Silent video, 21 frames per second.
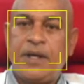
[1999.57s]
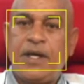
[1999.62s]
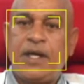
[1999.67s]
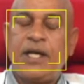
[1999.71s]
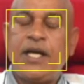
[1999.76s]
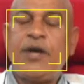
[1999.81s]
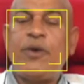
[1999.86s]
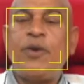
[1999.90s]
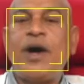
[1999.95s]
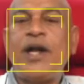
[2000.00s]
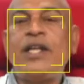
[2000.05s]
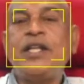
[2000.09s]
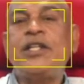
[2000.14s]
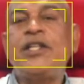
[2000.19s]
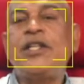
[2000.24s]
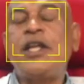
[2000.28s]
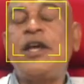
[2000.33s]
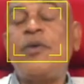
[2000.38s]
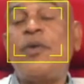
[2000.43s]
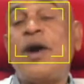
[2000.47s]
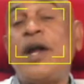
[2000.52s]
They
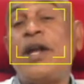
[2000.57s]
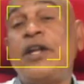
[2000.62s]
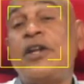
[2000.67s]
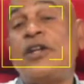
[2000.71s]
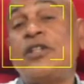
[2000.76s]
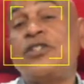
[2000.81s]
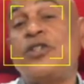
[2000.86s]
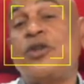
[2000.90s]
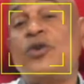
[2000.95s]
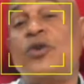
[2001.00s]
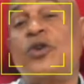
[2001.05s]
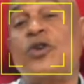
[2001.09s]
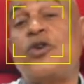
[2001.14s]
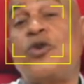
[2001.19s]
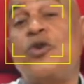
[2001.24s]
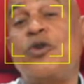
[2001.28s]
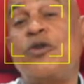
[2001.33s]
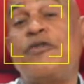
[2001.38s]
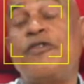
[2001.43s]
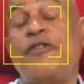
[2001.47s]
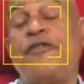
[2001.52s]
wanted us to go to
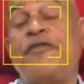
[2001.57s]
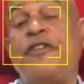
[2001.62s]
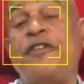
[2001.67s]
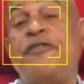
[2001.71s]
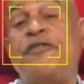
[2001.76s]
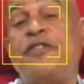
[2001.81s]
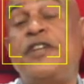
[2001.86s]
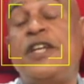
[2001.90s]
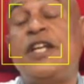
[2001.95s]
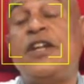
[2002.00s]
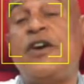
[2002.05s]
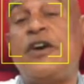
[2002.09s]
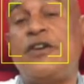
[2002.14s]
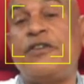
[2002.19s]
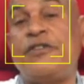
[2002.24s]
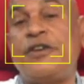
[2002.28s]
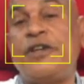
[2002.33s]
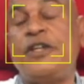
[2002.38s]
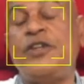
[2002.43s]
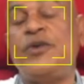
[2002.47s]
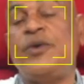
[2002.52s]
court for
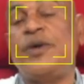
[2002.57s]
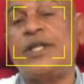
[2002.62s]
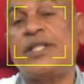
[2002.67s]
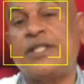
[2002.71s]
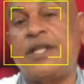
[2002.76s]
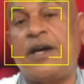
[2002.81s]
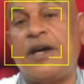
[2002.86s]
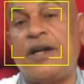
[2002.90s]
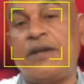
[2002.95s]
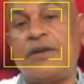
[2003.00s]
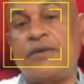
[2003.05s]
$1,500.